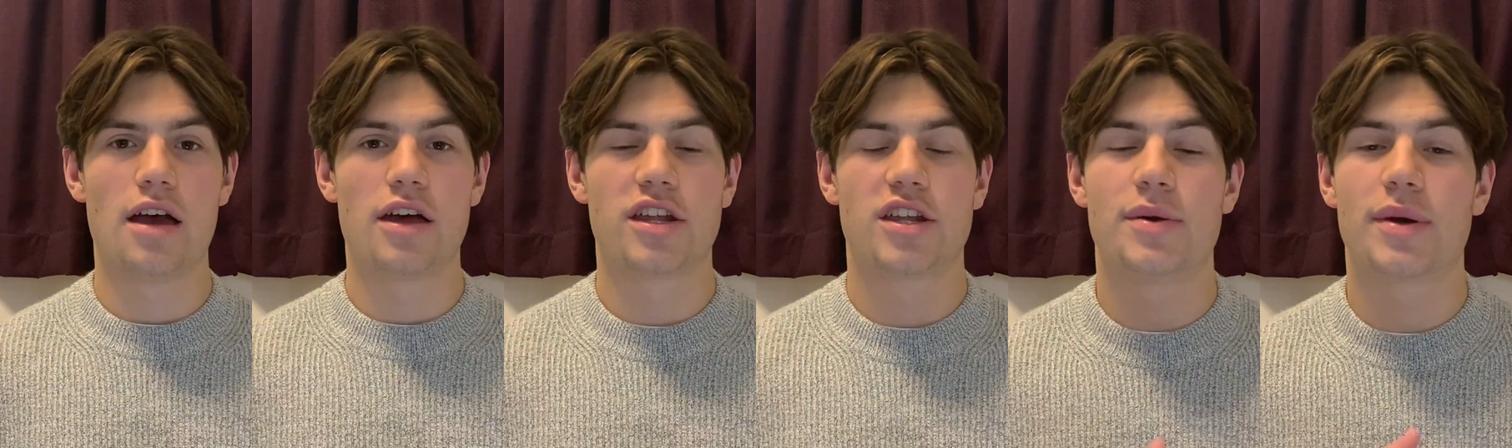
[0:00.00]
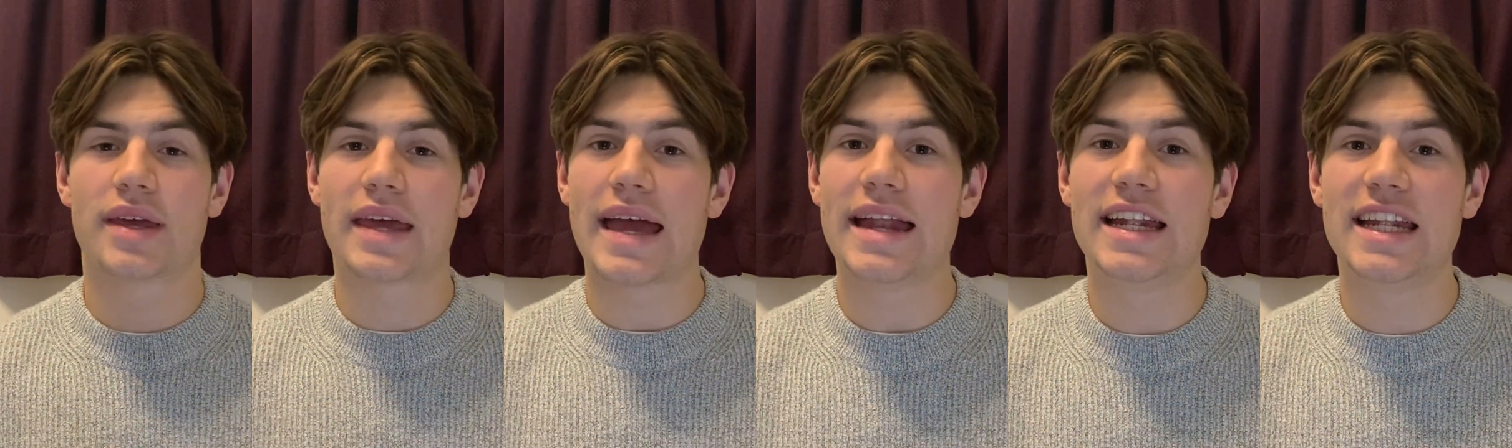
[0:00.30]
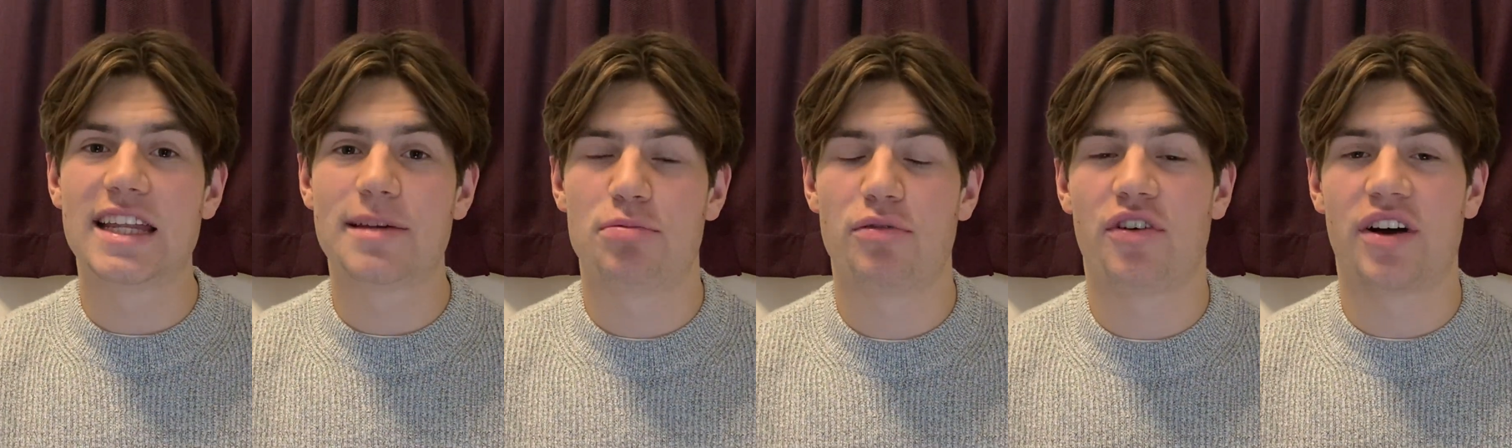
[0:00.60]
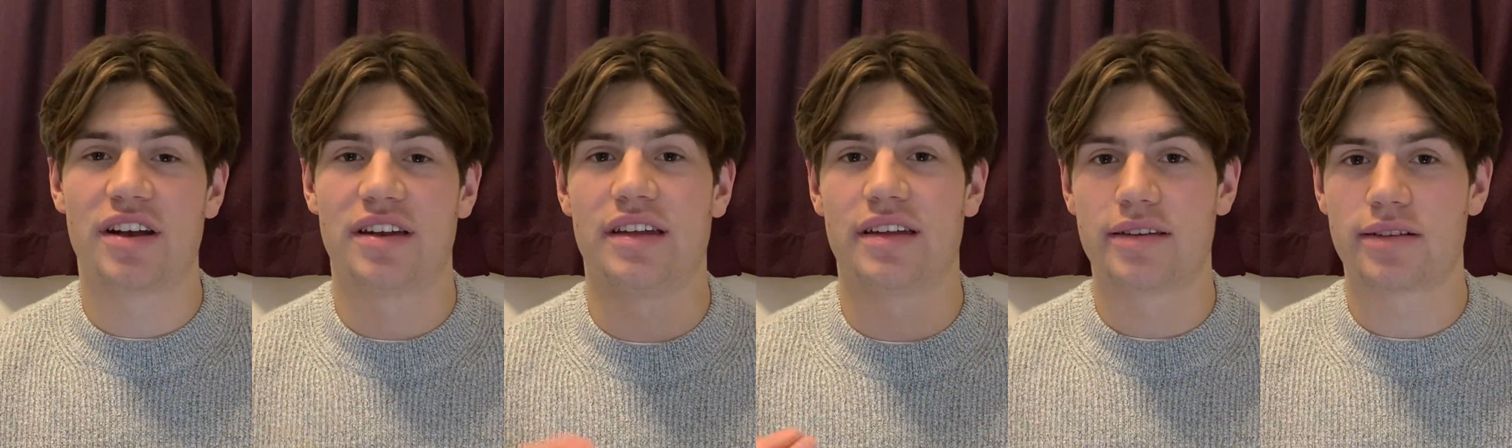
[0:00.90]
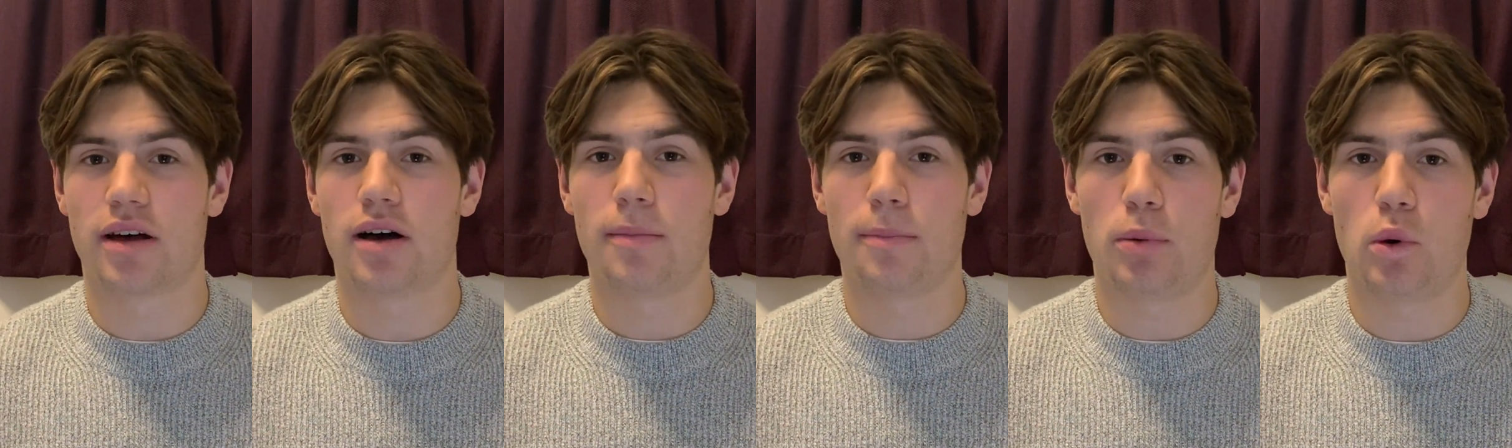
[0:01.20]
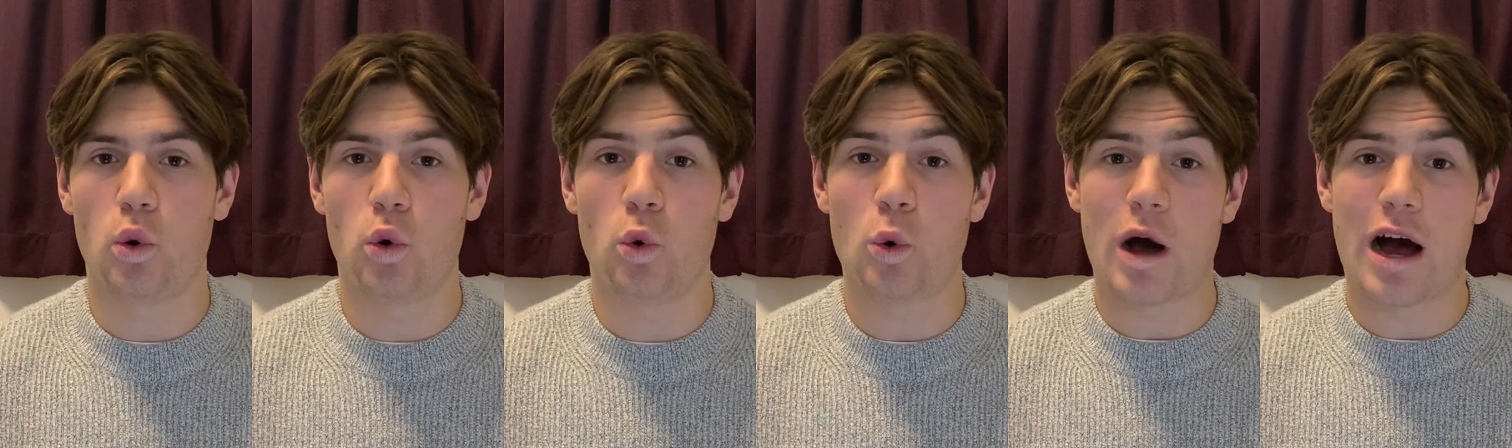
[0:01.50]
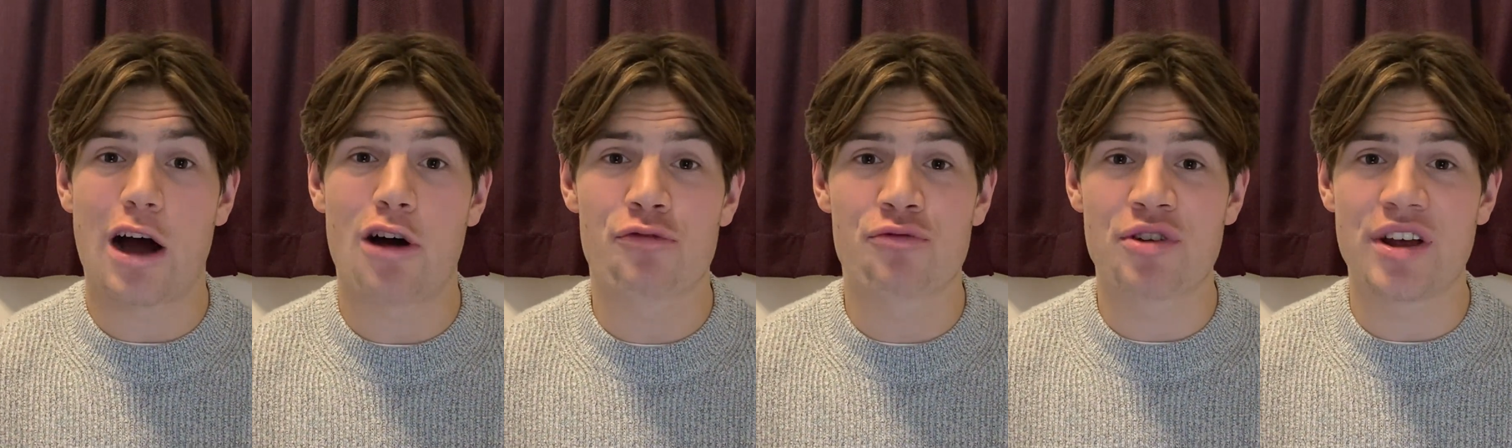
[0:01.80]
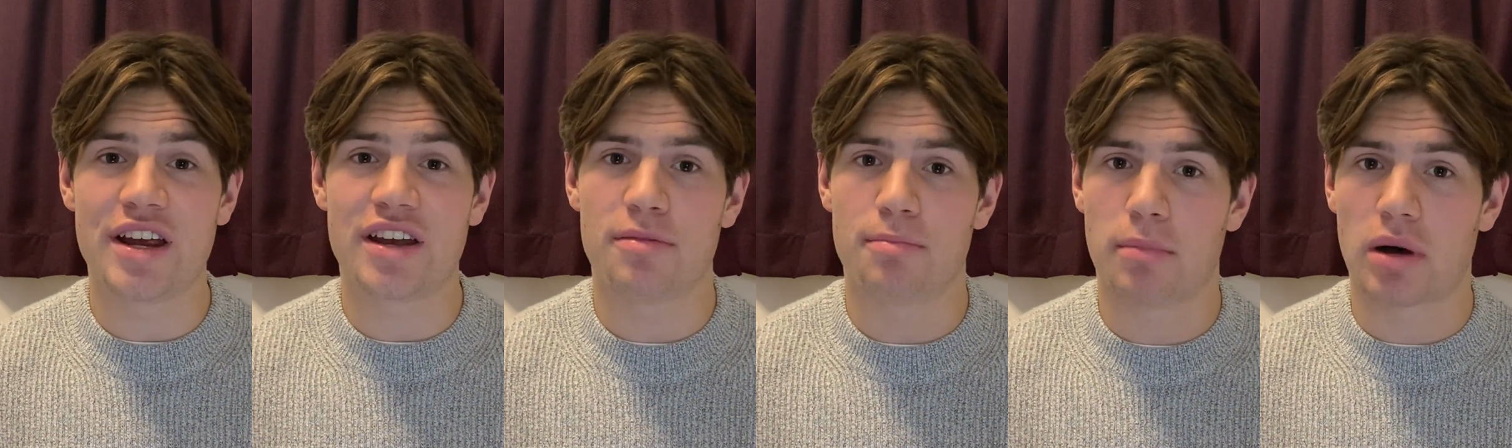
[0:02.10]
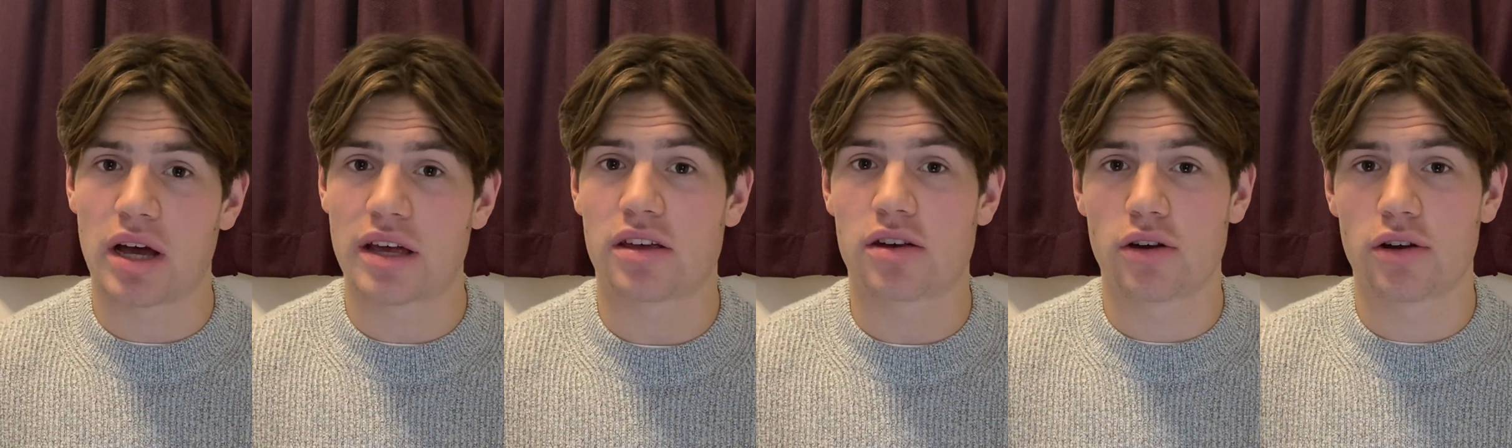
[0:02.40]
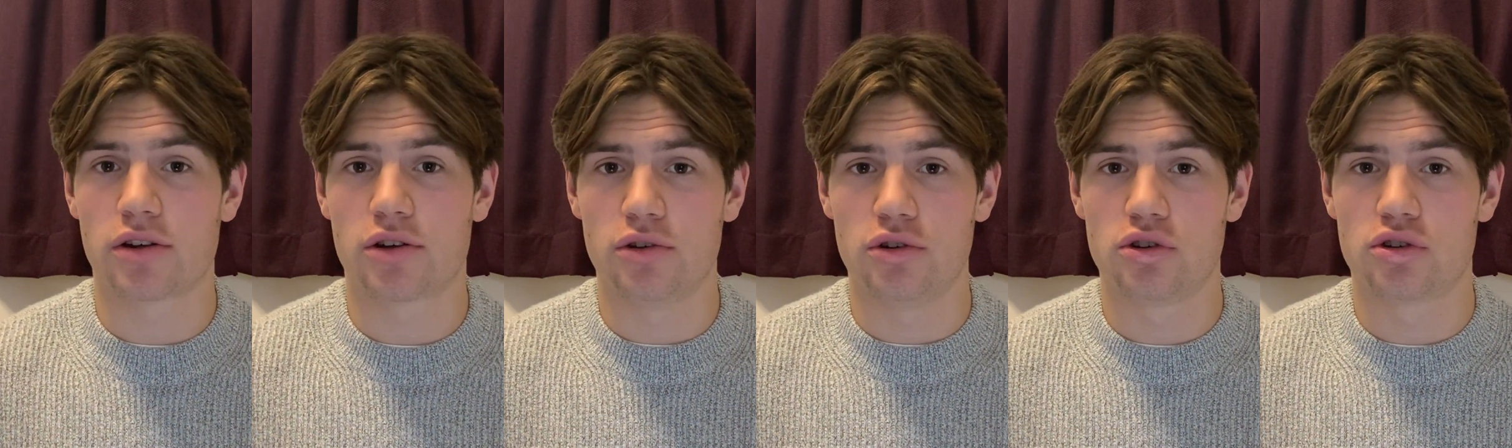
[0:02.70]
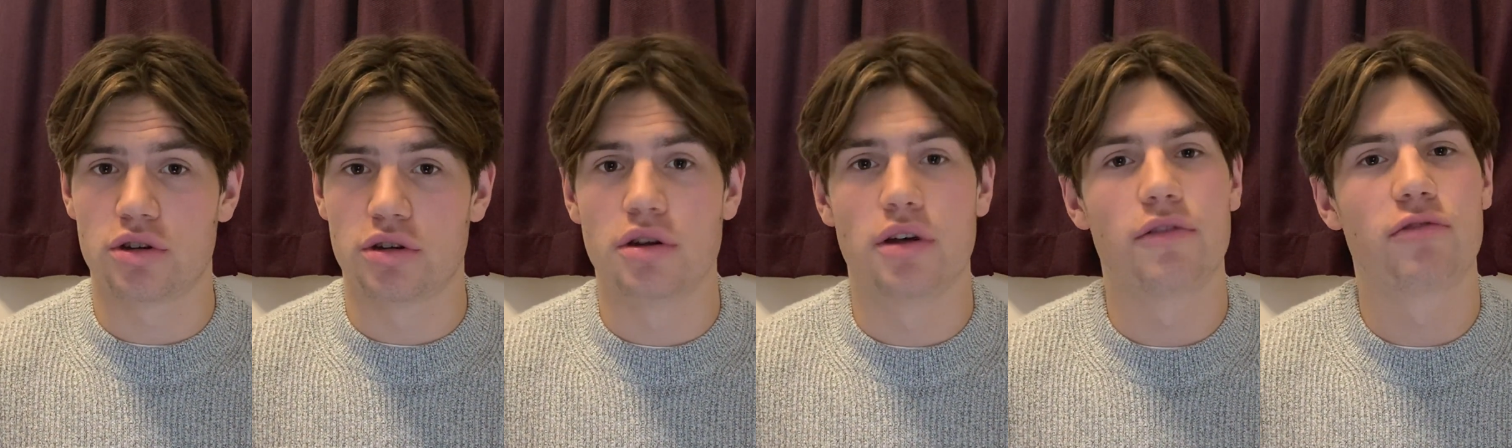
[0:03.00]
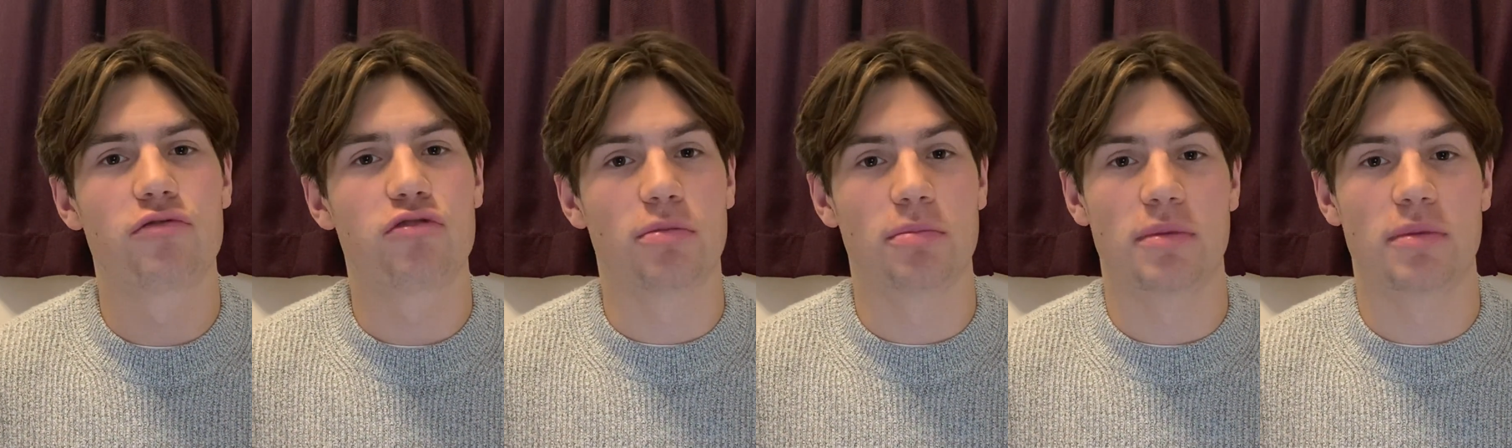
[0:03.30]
So again, to provide an example, I'll read my conclusion from